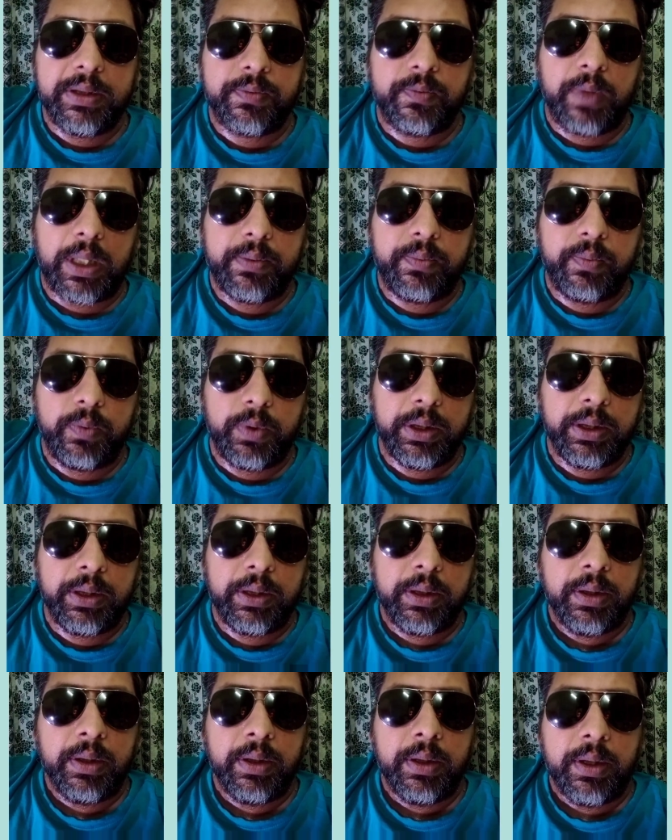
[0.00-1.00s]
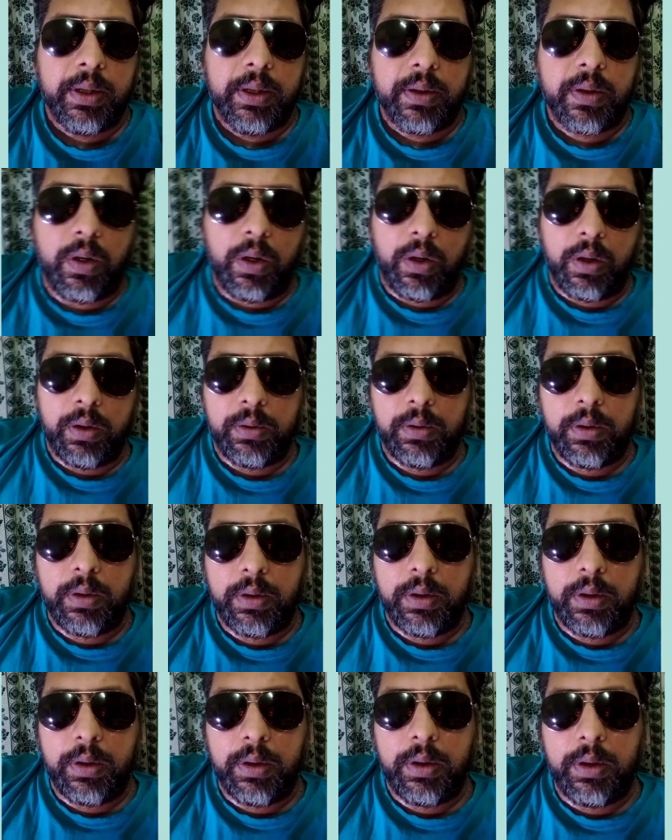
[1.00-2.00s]
is what we call
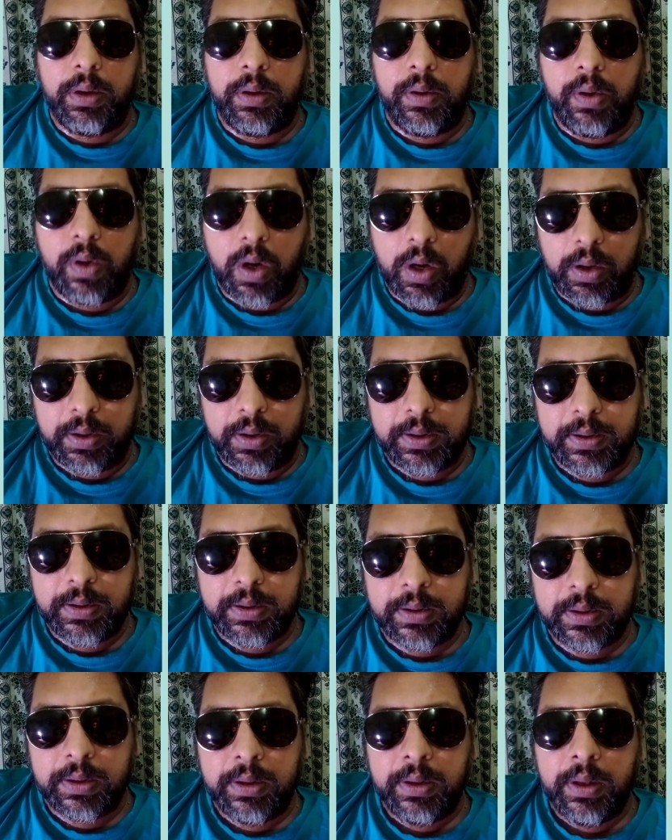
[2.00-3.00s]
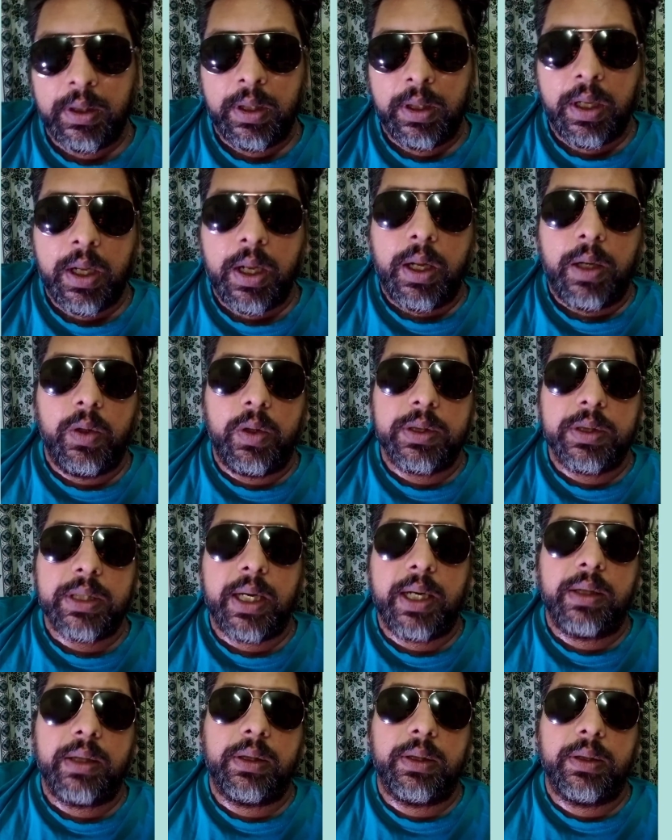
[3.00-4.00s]
laws. Laws
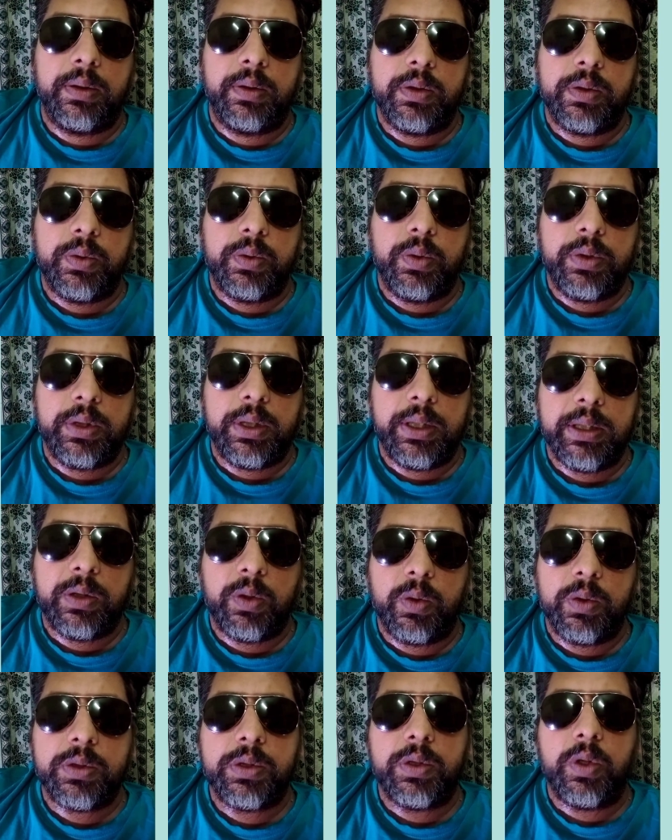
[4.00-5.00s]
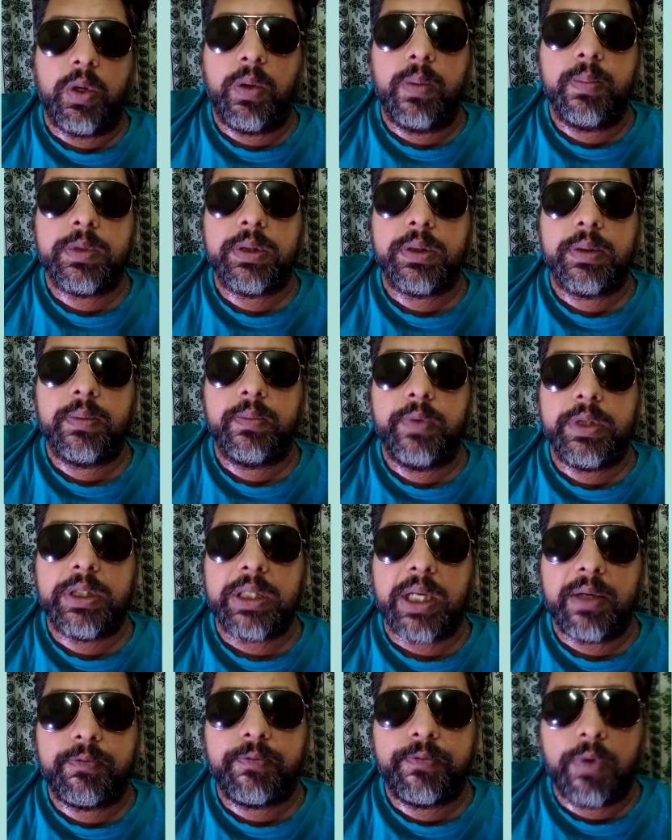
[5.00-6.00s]
are usually those norms which
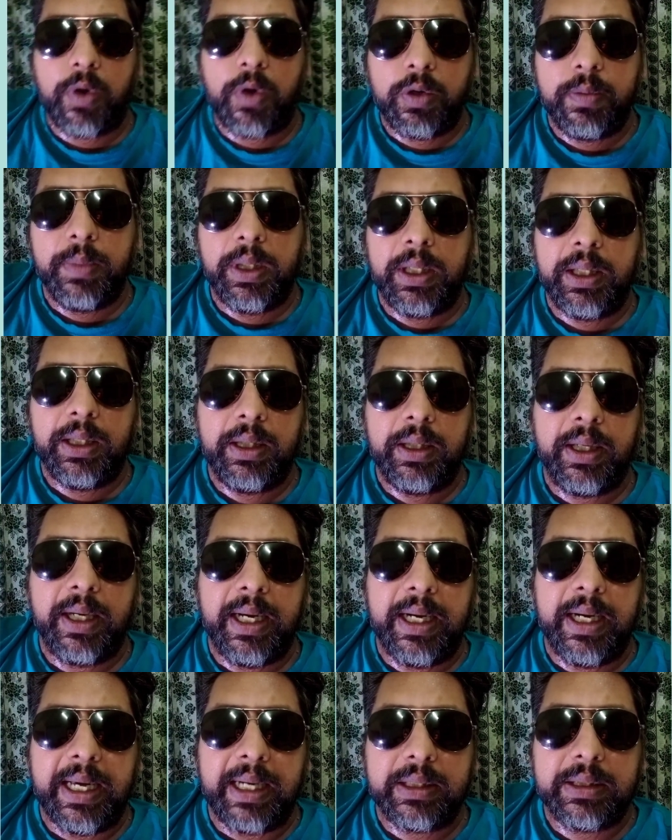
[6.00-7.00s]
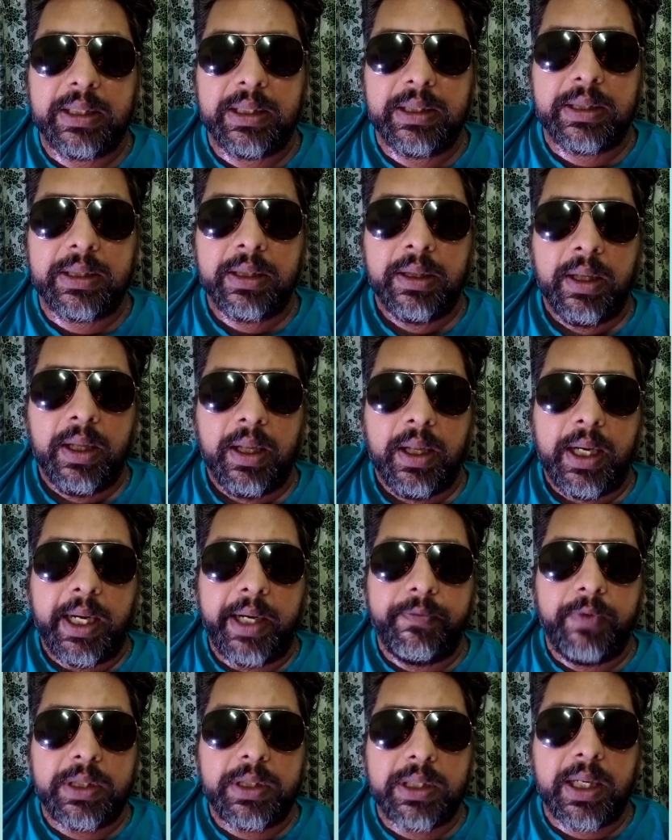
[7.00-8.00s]
are formally enacted
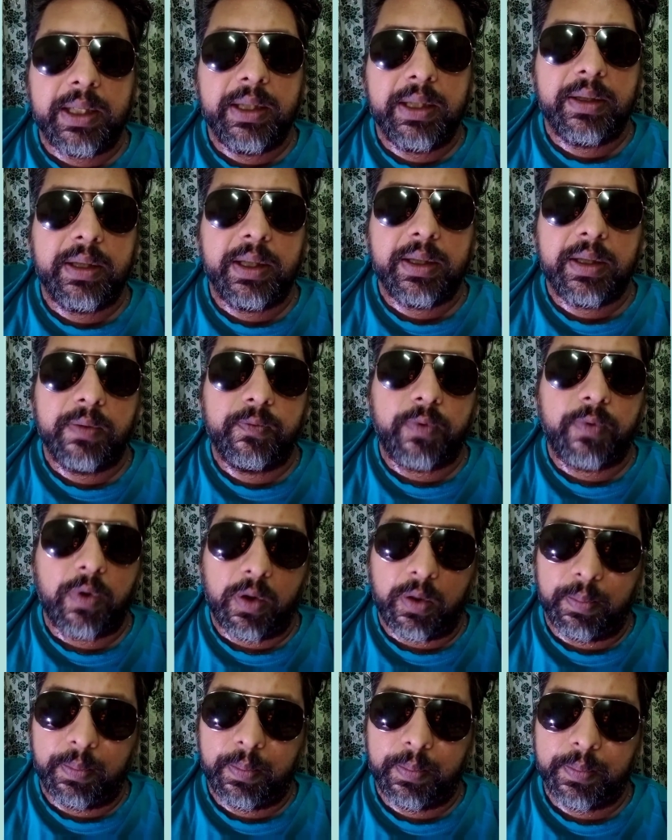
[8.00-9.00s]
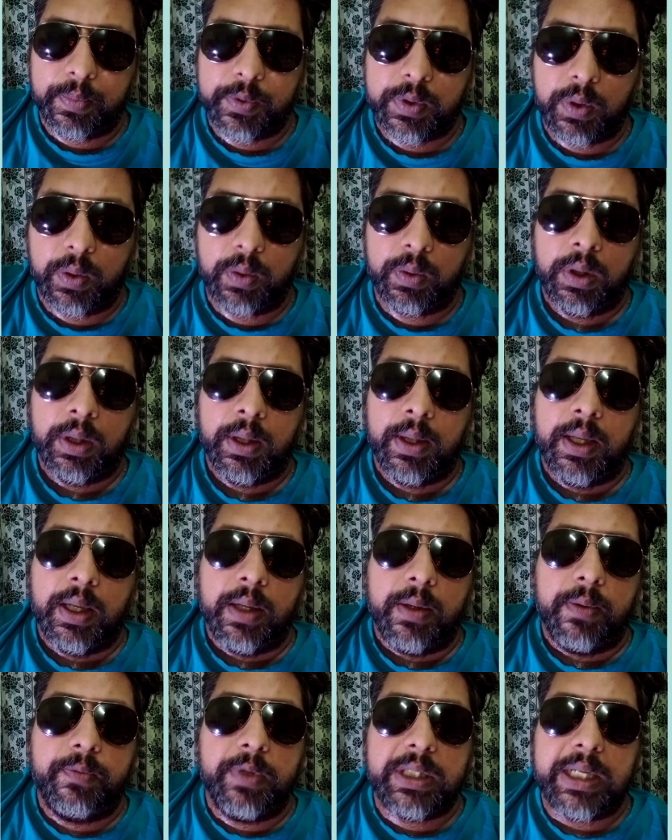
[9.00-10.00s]
and which are in written form. So,
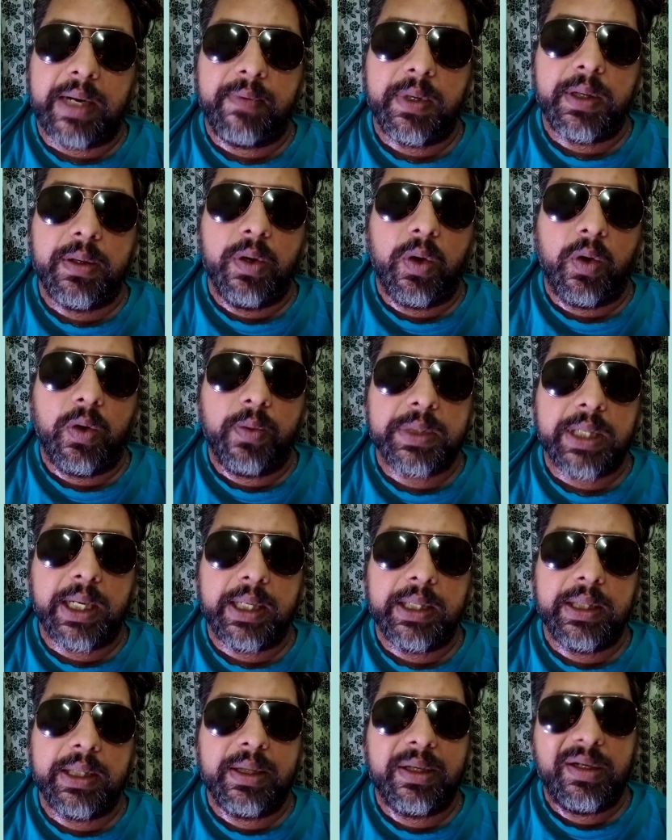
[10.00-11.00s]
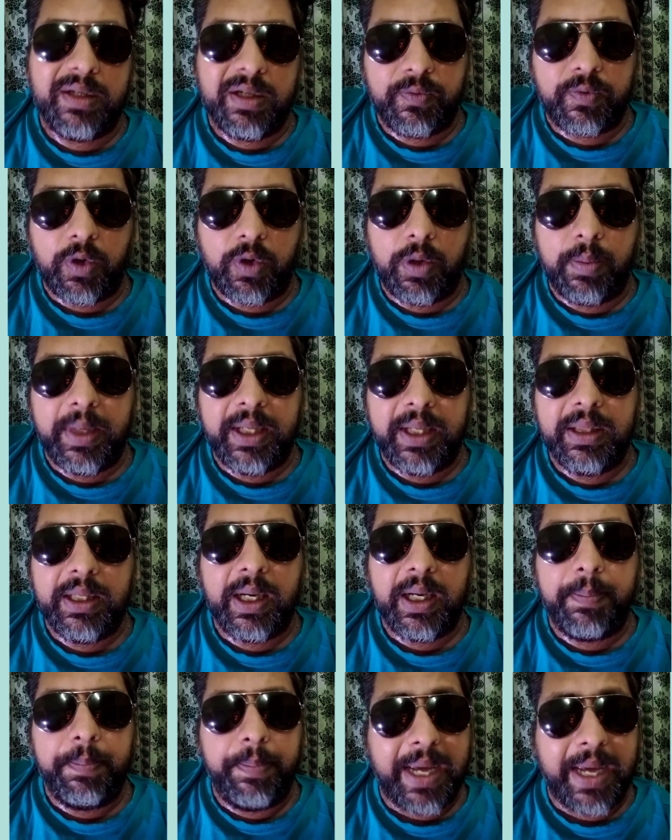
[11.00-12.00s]
whichever norms are in written form and they
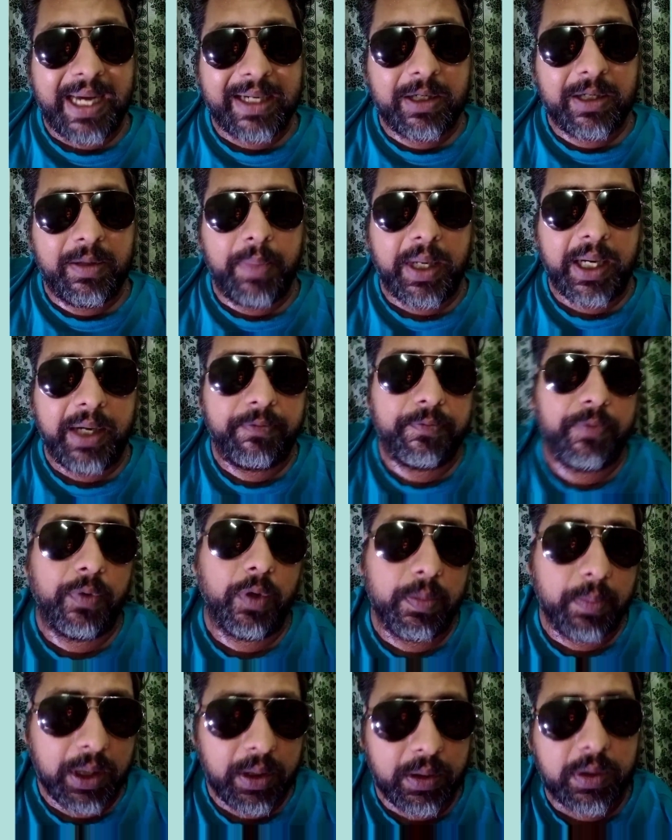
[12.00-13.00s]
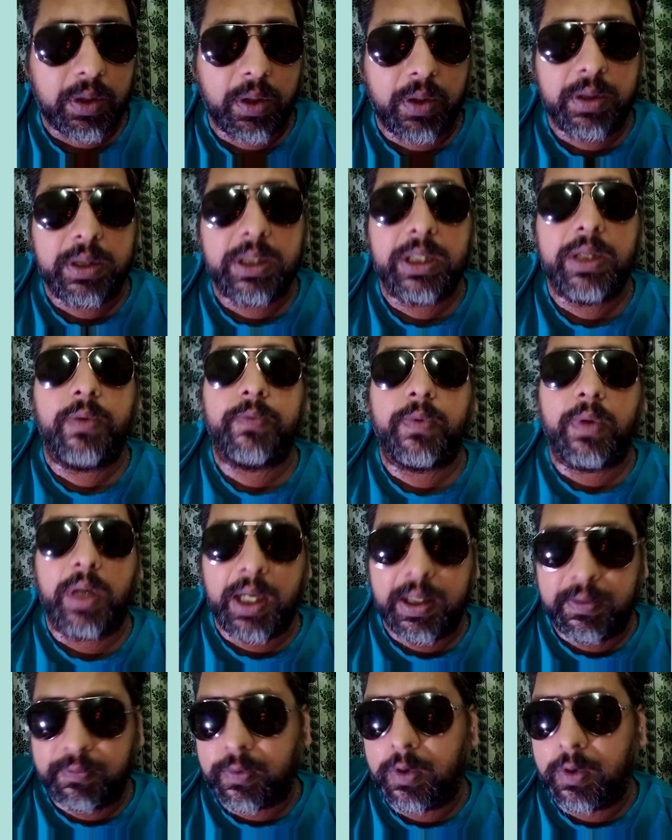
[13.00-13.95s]
are backed by formal authority of law